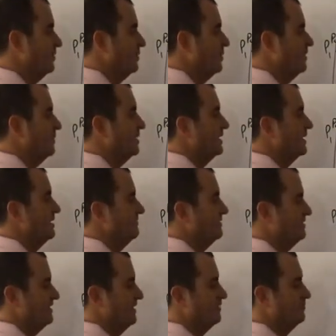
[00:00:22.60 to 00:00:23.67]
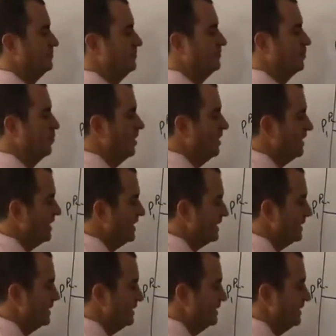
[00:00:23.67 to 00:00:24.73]
employment level of output,
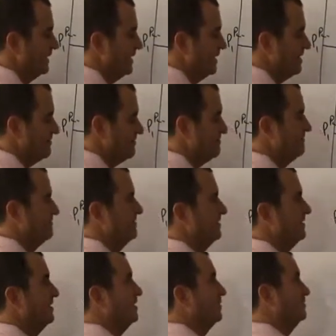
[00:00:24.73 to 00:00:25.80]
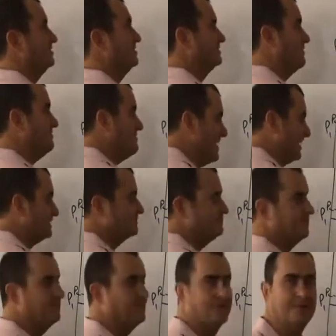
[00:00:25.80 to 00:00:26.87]
YF, which is the
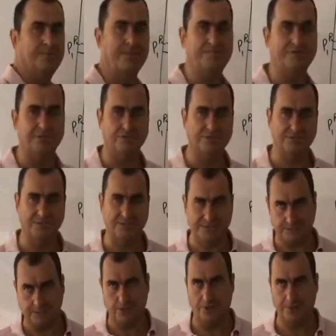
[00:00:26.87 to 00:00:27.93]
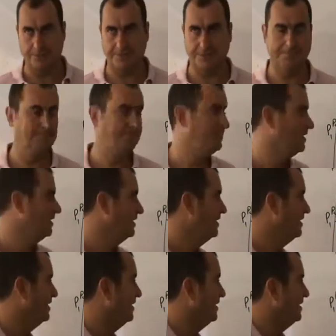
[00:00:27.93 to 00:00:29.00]
maximum that can be produced in this economy.
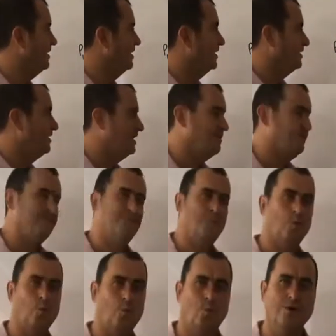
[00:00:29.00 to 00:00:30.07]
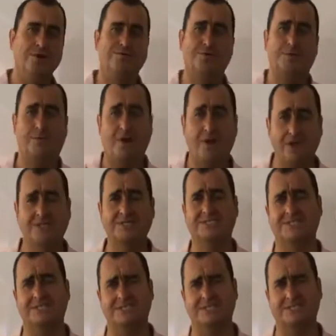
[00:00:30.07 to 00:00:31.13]
Now, one of the
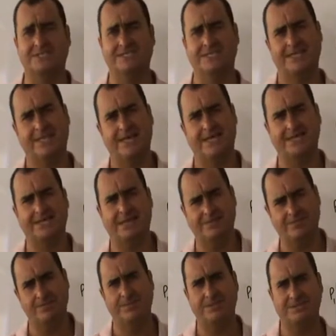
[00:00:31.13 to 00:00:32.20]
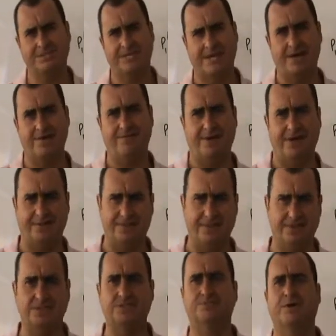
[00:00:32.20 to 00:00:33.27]
policies that governments have at
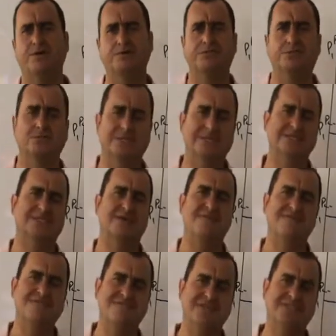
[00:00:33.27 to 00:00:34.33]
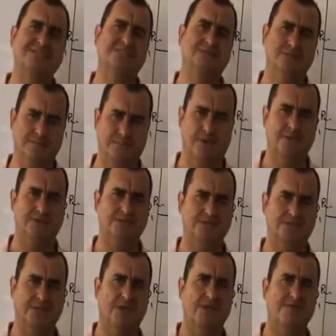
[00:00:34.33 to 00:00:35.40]
their disposal is fiscal
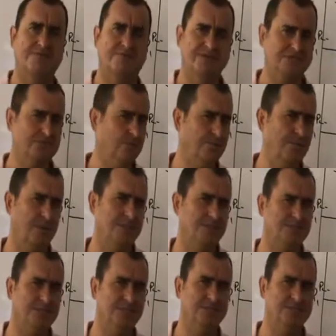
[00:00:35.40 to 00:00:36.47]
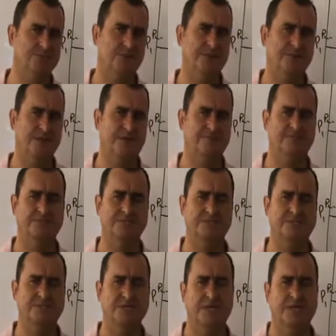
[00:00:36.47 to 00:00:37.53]
policy. Fiscal policy is when a
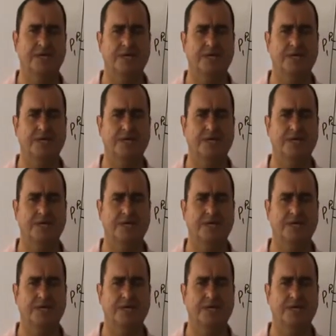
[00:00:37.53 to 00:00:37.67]
government